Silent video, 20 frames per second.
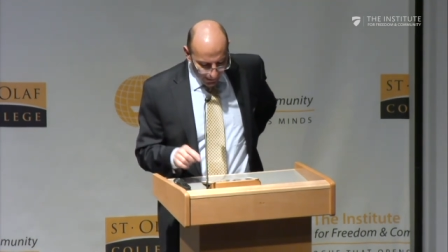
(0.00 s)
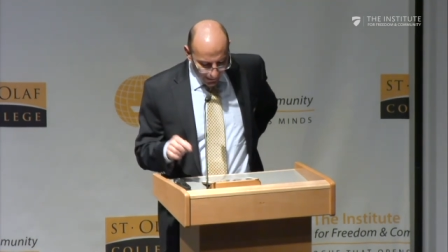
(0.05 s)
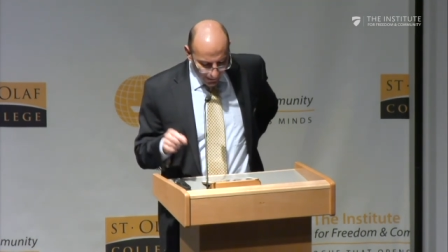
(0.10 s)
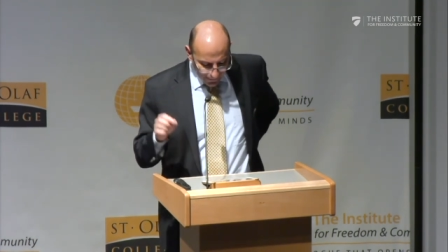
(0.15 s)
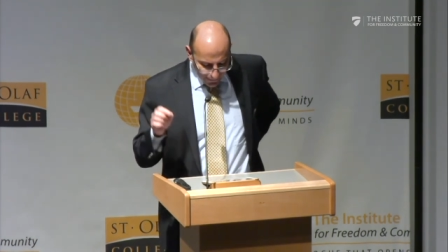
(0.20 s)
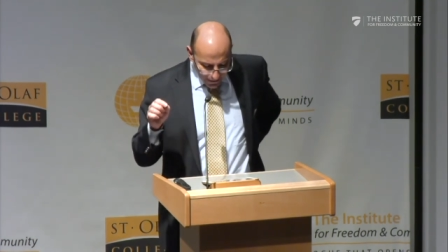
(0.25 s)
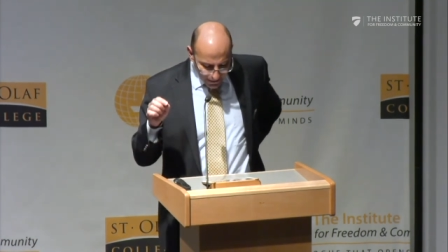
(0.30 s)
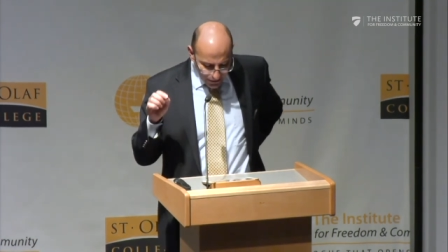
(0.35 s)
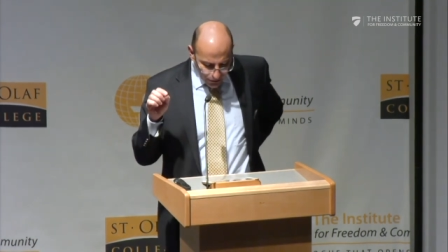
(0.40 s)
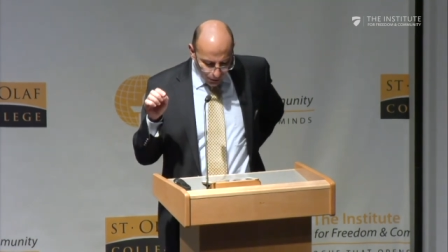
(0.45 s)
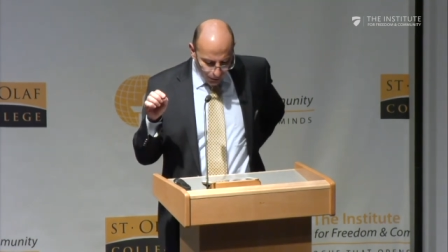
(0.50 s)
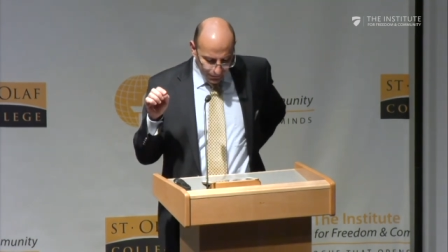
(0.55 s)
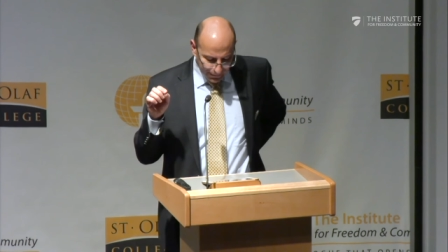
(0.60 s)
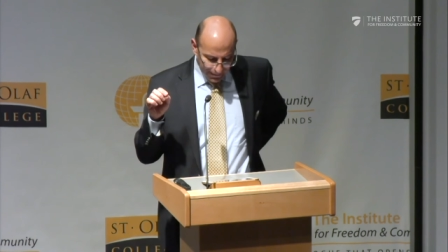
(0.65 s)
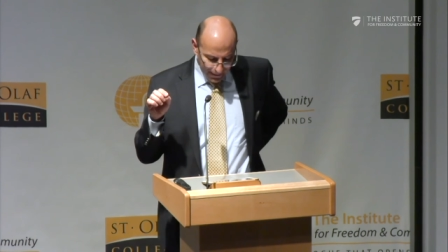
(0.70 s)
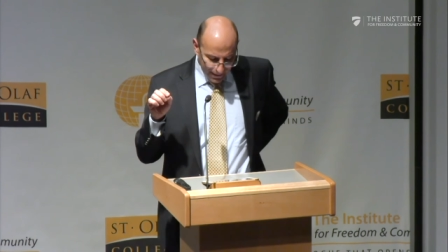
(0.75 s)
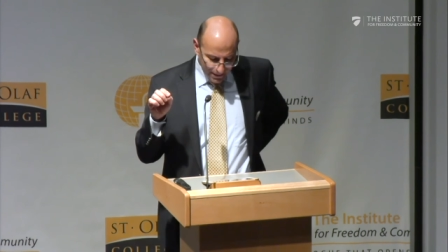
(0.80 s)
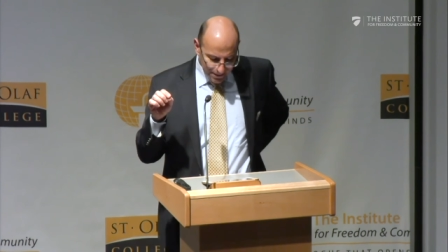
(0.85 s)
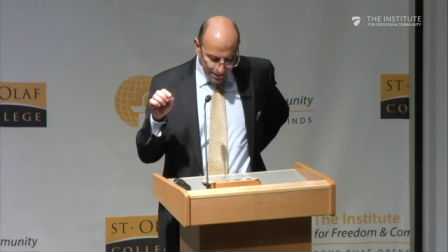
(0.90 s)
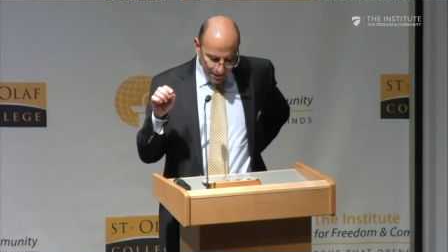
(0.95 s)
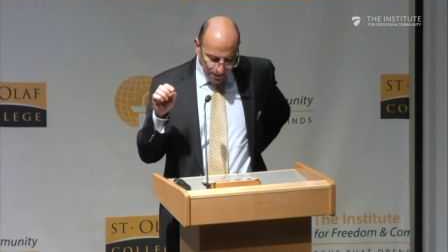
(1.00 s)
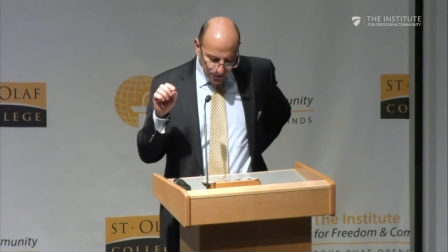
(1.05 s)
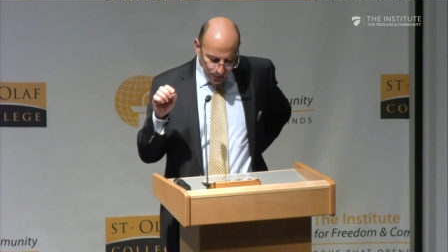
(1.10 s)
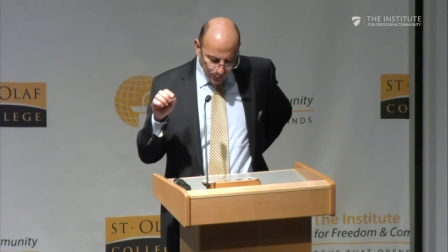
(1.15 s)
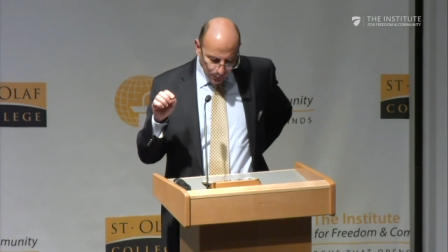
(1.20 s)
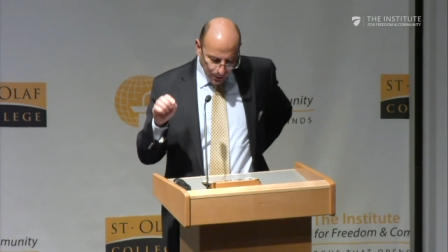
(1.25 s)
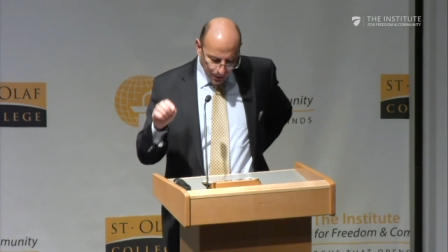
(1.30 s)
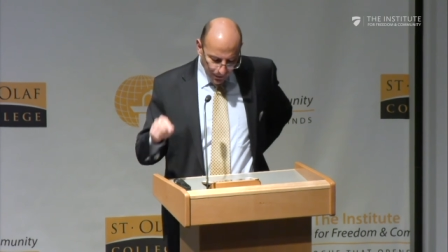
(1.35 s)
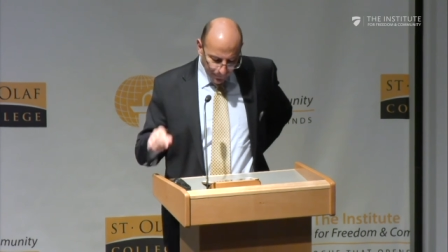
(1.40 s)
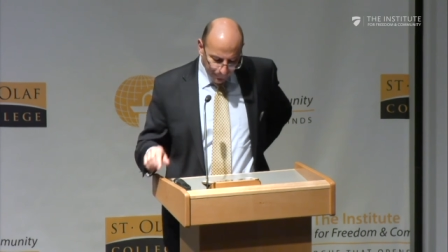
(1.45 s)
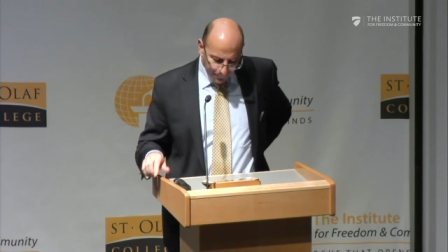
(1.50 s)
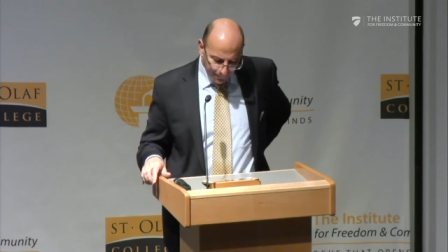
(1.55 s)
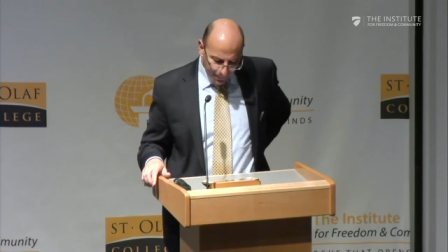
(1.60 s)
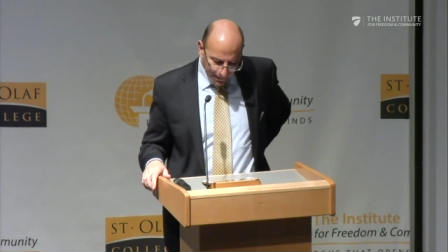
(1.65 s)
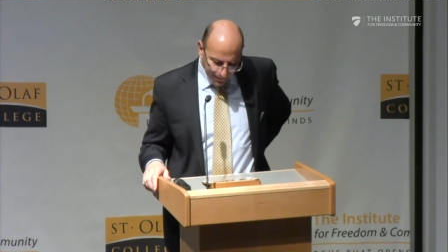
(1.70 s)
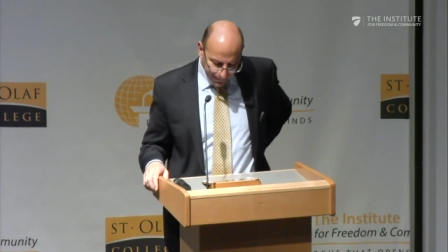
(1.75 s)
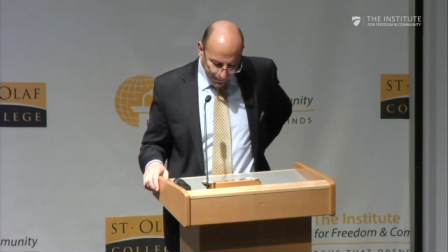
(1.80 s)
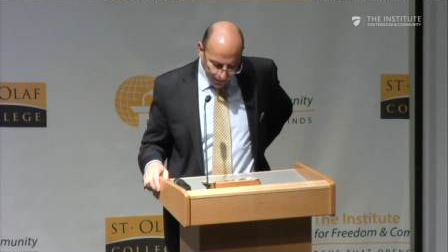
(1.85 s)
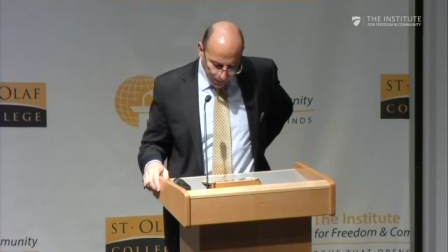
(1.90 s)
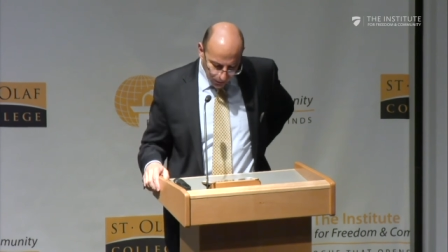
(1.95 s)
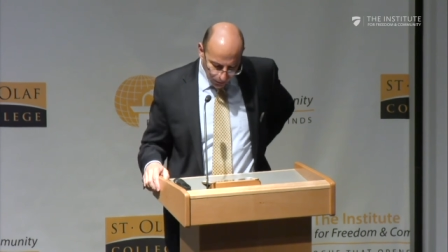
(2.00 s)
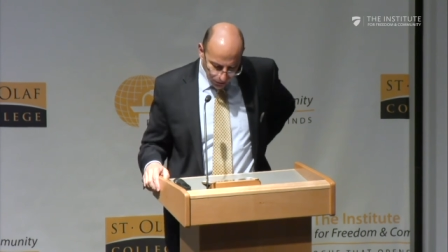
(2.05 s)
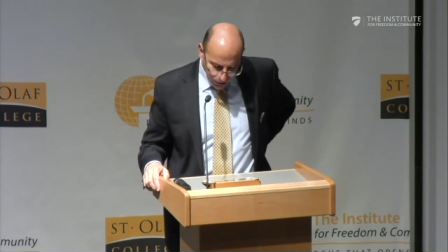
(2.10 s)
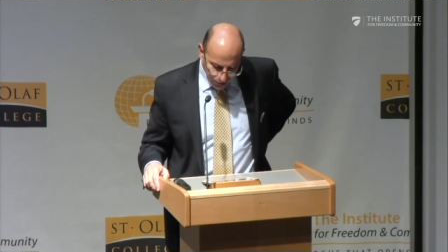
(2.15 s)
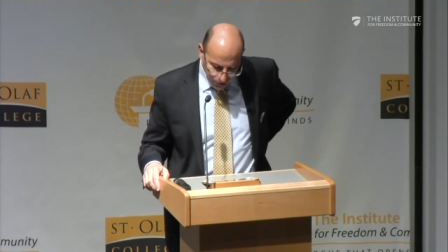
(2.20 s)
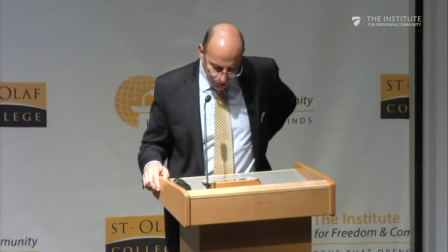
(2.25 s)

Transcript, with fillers: In this context, the story of Pentecost